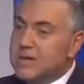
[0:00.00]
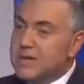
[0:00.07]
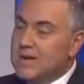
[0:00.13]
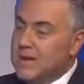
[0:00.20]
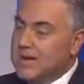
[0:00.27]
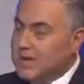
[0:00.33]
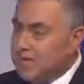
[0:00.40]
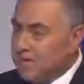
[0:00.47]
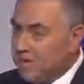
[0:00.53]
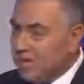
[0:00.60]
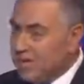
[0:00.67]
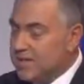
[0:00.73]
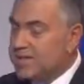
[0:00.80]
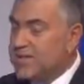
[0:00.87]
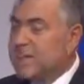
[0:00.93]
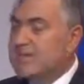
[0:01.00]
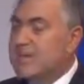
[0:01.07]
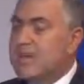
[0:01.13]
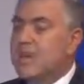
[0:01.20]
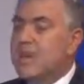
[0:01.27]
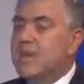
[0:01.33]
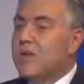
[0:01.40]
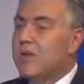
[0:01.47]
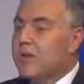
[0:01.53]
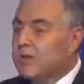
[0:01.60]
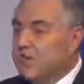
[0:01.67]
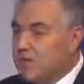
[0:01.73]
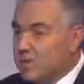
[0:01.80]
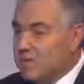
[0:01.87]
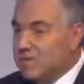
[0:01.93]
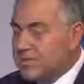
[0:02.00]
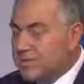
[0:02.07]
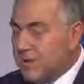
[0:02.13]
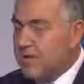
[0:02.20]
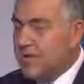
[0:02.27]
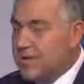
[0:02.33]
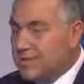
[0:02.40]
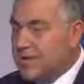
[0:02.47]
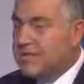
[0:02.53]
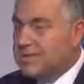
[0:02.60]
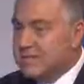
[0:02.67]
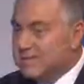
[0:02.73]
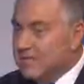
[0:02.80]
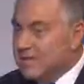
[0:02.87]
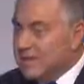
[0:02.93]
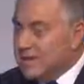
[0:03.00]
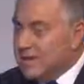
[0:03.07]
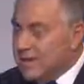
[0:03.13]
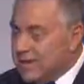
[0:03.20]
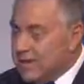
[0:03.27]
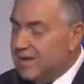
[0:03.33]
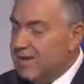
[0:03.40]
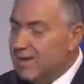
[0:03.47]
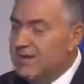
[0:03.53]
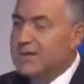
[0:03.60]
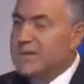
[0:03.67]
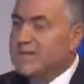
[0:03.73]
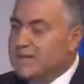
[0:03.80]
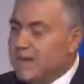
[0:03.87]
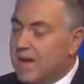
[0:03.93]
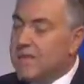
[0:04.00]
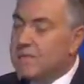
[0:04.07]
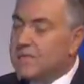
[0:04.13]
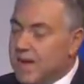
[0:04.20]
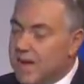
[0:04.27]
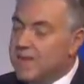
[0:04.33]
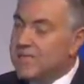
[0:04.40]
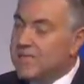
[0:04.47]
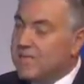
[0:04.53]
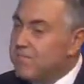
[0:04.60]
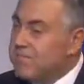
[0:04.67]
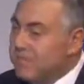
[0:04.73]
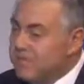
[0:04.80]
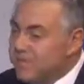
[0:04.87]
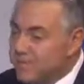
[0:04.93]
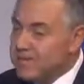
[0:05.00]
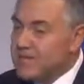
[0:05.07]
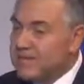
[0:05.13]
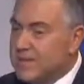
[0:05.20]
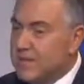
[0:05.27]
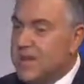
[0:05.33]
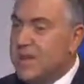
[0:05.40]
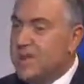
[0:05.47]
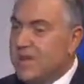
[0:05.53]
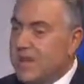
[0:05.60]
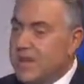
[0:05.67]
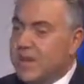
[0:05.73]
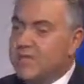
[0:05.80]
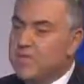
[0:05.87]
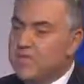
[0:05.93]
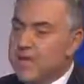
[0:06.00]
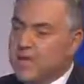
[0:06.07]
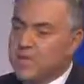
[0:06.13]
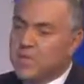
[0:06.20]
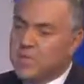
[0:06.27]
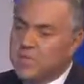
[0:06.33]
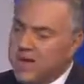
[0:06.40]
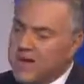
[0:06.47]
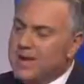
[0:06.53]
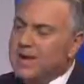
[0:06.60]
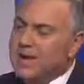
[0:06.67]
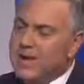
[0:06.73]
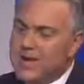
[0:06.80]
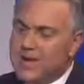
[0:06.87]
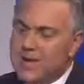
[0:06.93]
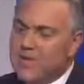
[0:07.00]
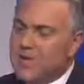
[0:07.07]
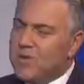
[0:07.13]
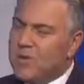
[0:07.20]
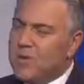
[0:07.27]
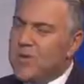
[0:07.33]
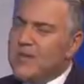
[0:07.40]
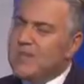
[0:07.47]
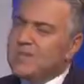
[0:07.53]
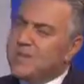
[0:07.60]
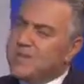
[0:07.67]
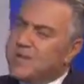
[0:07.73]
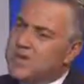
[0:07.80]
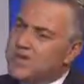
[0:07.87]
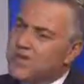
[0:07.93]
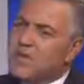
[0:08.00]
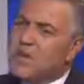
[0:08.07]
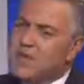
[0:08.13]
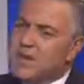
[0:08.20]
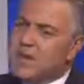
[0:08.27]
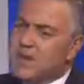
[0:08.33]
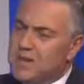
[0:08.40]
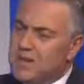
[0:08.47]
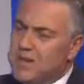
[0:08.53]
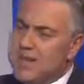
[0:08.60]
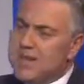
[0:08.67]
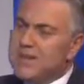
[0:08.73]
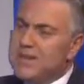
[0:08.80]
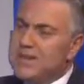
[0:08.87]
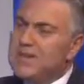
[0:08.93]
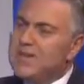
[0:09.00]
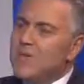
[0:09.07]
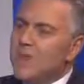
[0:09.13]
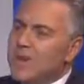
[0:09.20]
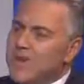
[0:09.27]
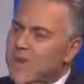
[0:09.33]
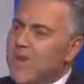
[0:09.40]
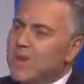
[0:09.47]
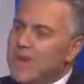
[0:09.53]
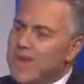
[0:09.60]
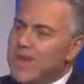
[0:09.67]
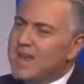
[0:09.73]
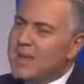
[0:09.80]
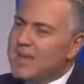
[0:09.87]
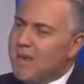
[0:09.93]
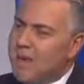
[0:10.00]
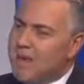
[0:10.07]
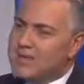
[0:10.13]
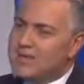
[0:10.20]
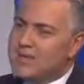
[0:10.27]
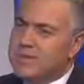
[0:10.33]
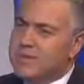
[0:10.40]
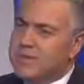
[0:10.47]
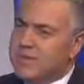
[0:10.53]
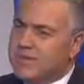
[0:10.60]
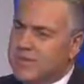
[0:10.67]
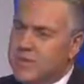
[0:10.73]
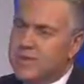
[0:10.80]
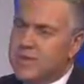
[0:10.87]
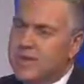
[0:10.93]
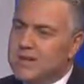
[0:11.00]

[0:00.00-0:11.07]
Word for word: and if you're a concession card holder or a child, less, uh, it's uh, ten visits a year you only have to pay for. But bottom line is, if you contribute a little bit, we're going to get a lot in the future.